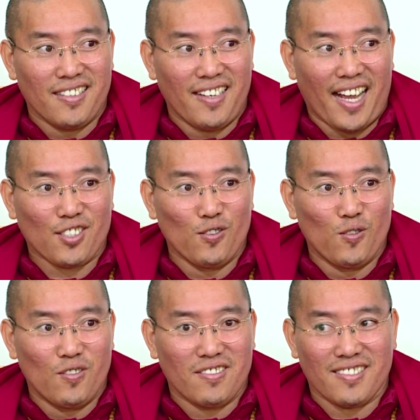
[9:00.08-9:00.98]
The
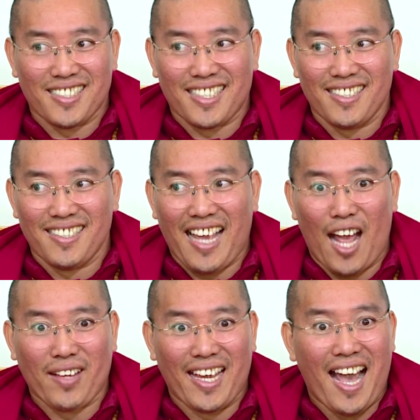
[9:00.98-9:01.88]
actual
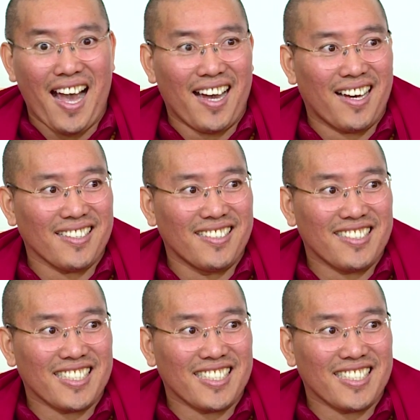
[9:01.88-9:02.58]
how they are. You know,